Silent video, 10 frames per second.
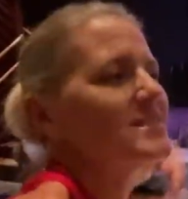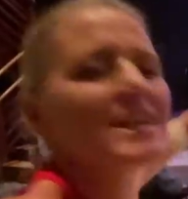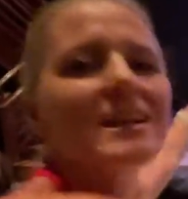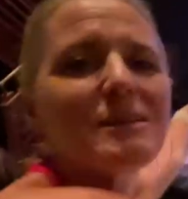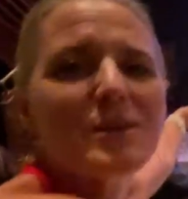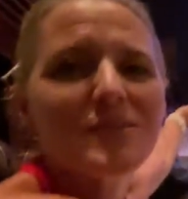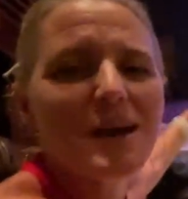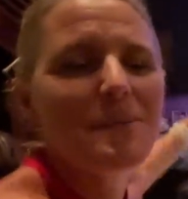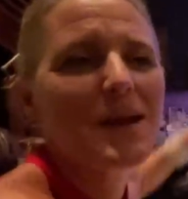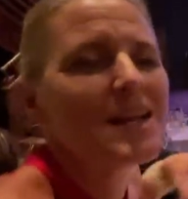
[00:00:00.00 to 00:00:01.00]
singing with
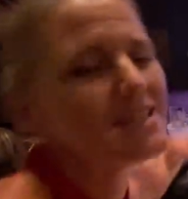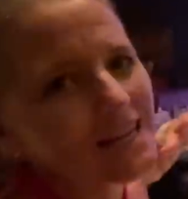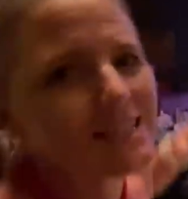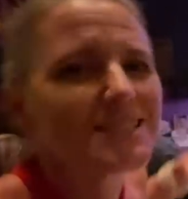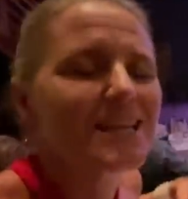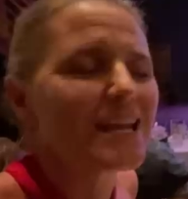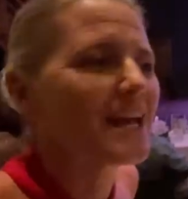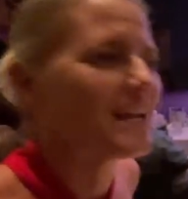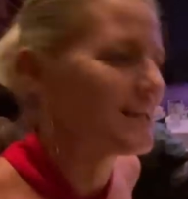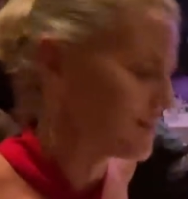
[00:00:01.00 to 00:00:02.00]
them and dancing
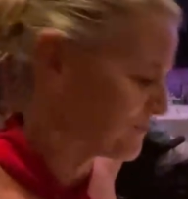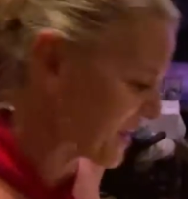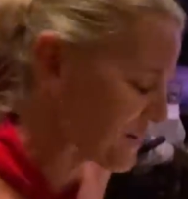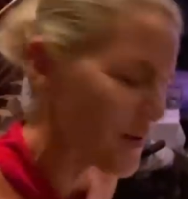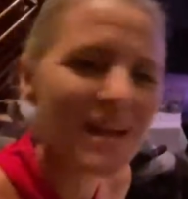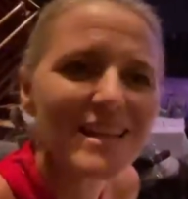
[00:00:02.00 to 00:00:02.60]
and anyway,